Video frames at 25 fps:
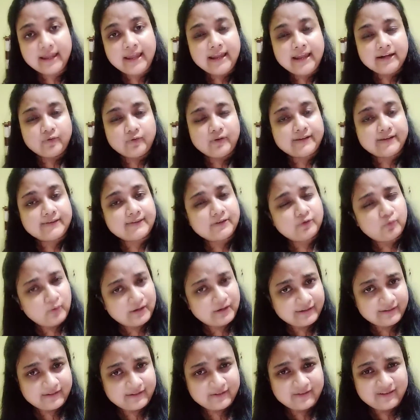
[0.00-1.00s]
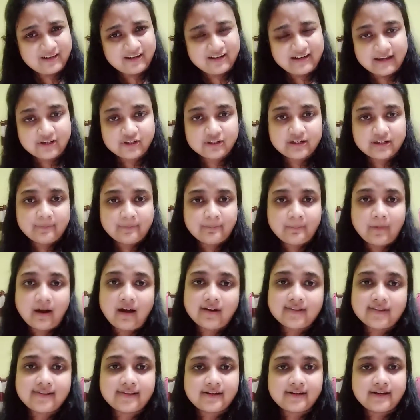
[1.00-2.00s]
What are the national
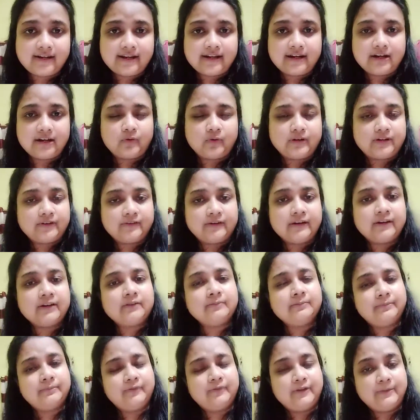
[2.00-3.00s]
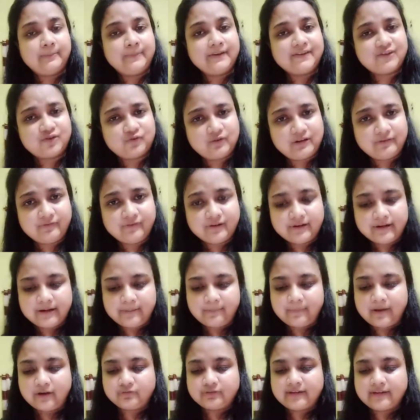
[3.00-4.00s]
parks are there, what are the famous river and
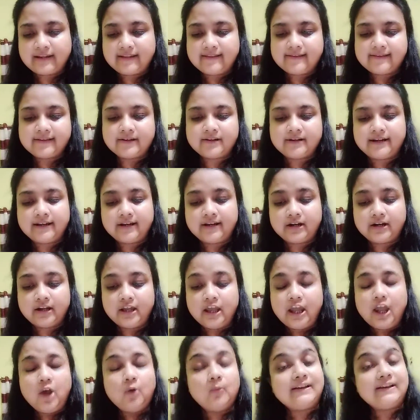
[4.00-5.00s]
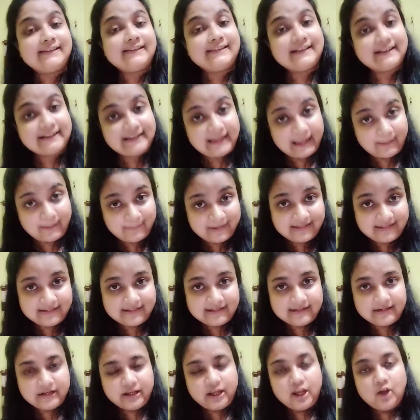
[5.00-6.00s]
mountains are there, what is the
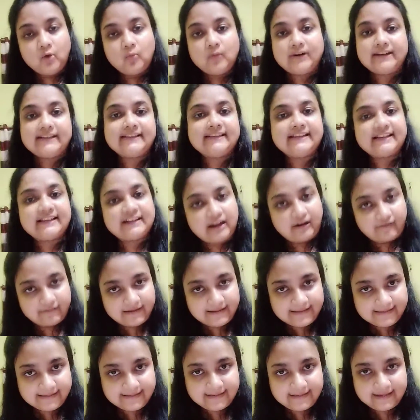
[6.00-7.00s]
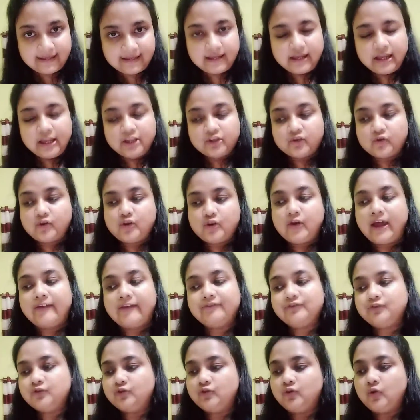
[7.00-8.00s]
capital, what is the currency. So you have
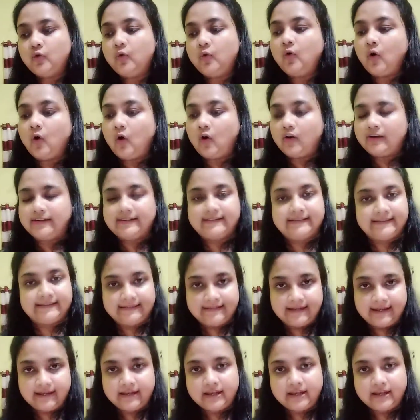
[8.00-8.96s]
to know all these things.